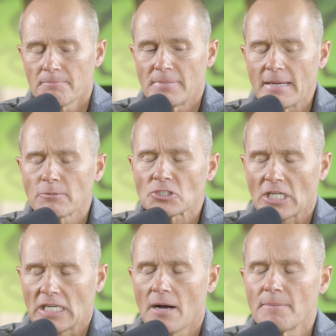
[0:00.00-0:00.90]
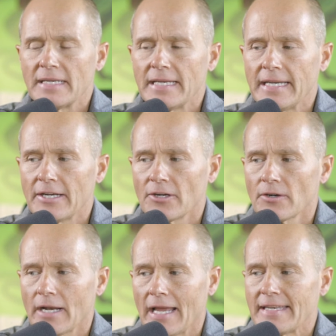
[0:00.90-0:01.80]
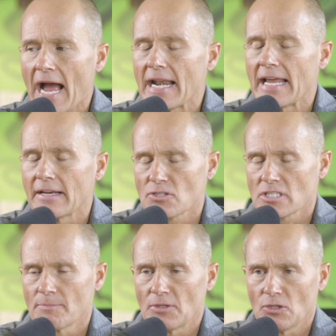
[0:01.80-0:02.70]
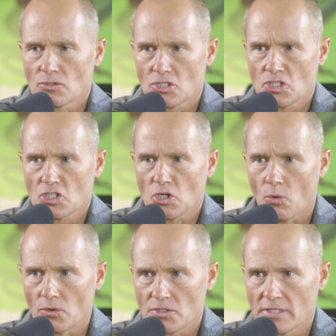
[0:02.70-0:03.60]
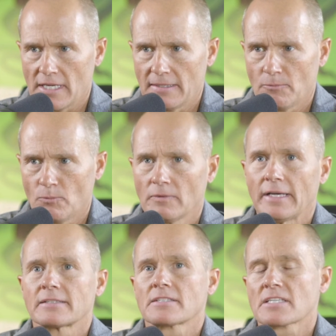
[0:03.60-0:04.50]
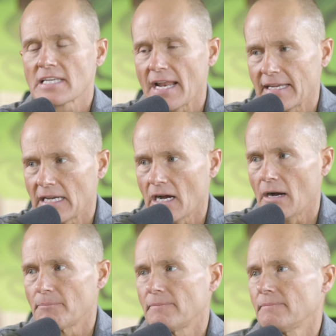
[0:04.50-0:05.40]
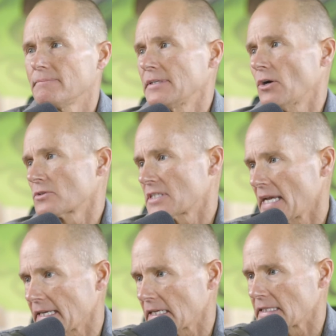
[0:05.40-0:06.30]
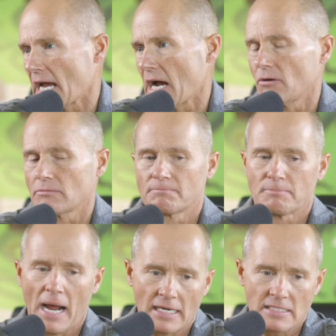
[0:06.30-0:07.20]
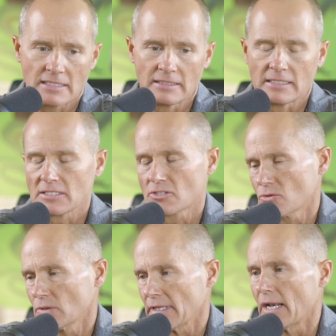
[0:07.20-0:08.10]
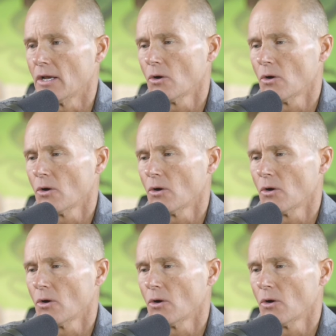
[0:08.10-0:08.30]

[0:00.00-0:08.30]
be able to come in here and not have some of those chores that, like setting up, taking down, boxing this, doing that.